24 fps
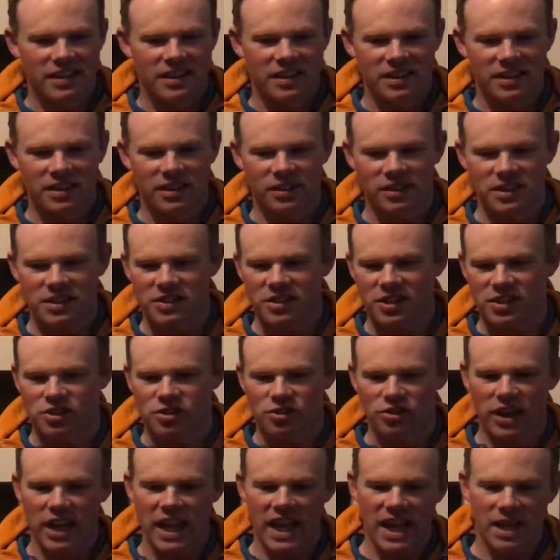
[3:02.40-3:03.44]
you know, they're such
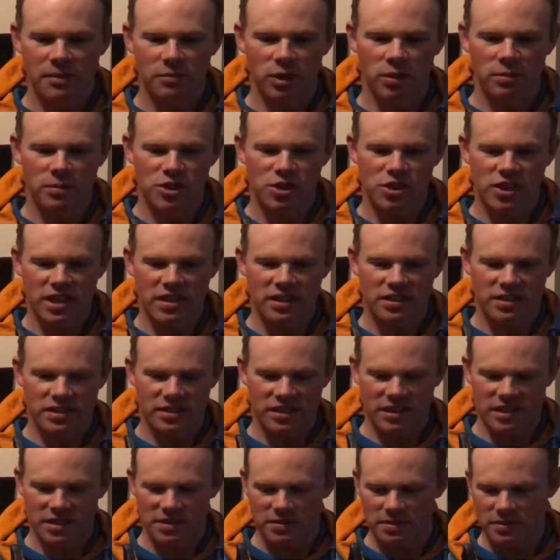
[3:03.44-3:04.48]
reliable machines,
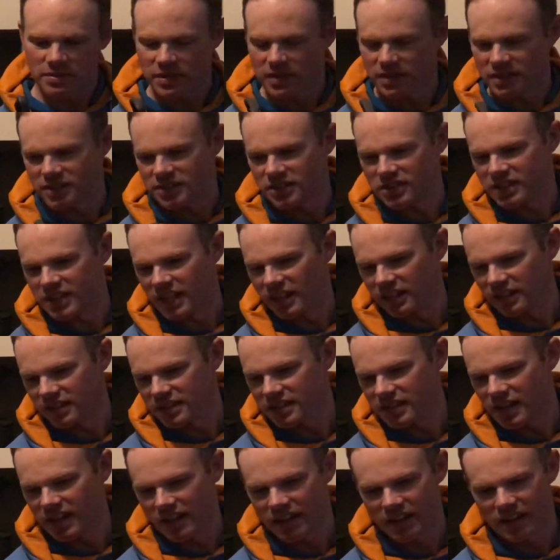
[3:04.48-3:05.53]
these
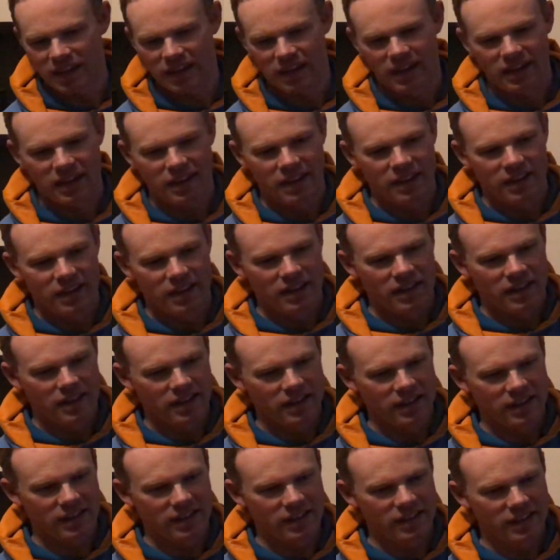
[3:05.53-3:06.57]
Stihls,
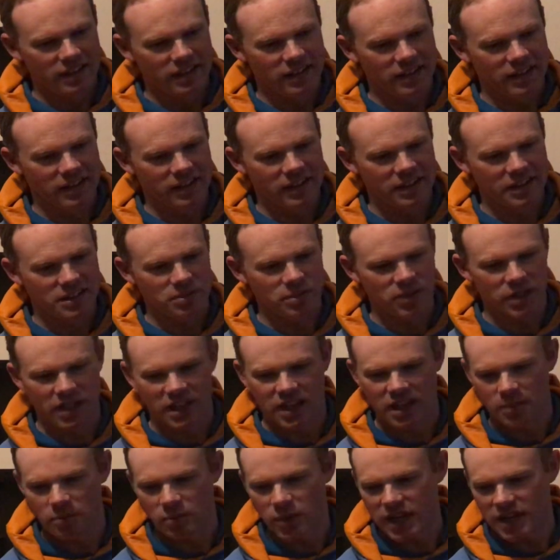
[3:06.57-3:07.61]
and that's why I
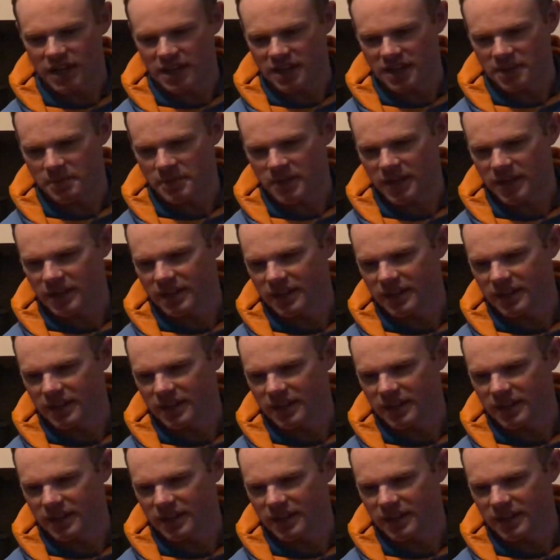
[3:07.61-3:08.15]
keep buying them.